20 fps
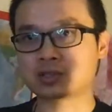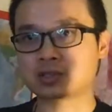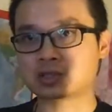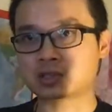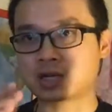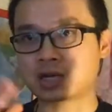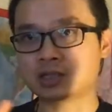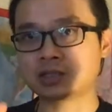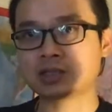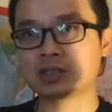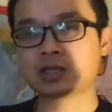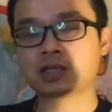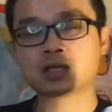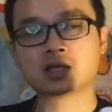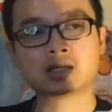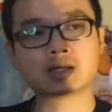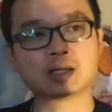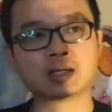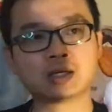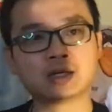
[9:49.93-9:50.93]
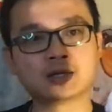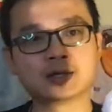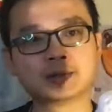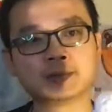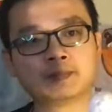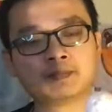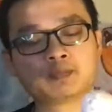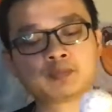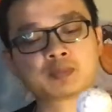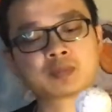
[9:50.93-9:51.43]
Tan's
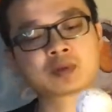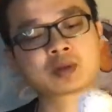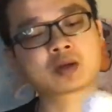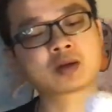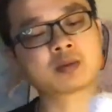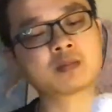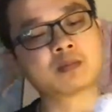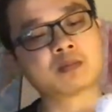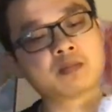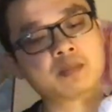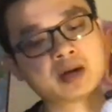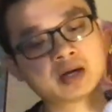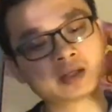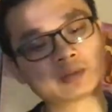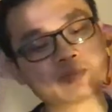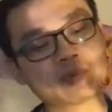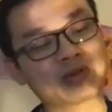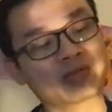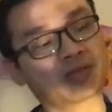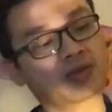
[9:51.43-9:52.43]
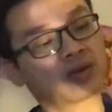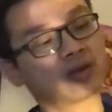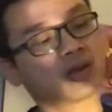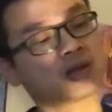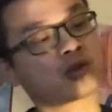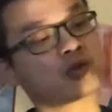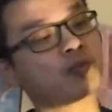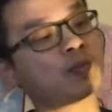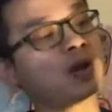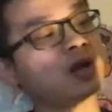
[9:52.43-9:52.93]
balance method
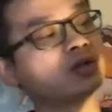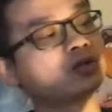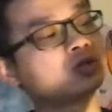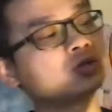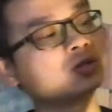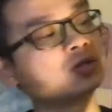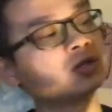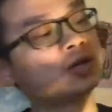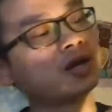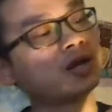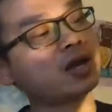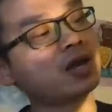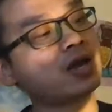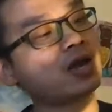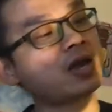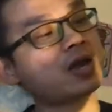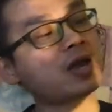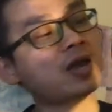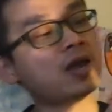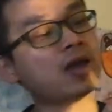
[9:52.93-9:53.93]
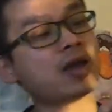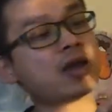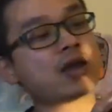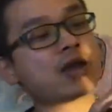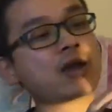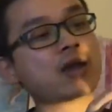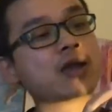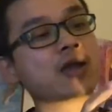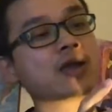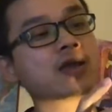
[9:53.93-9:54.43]
acupuncture,
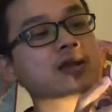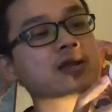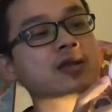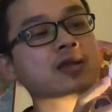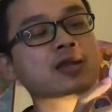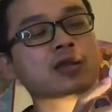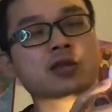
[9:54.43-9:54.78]
and